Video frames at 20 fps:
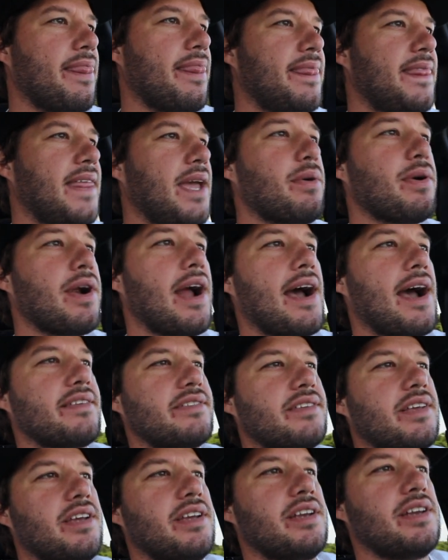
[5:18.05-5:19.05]
They were
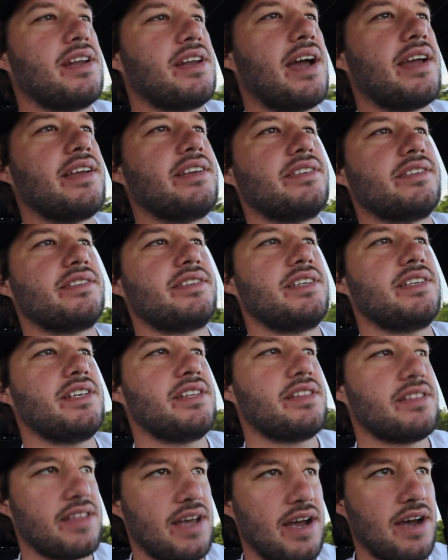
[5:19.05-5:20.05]
asking
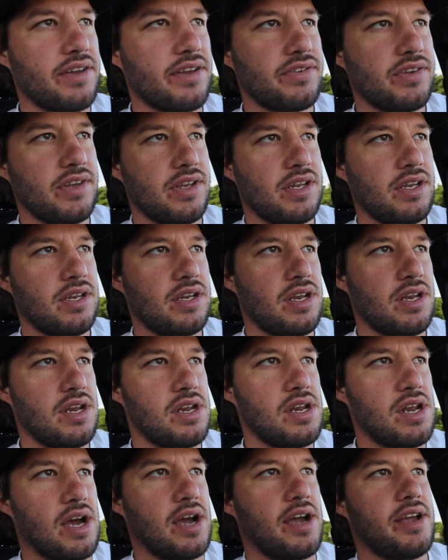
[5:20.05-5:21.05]

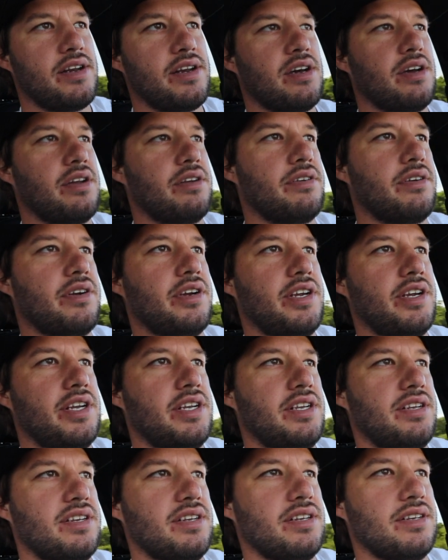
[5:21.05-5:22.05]

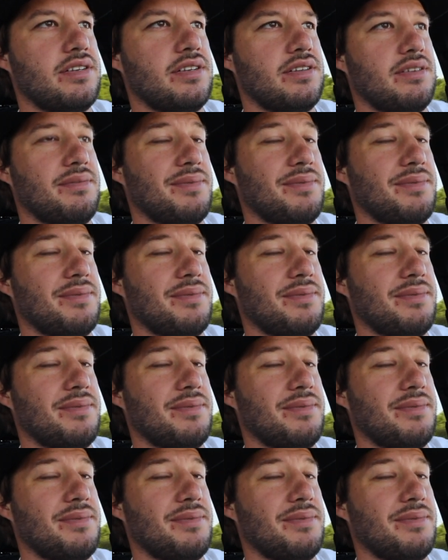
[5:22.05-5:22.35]
$19,900.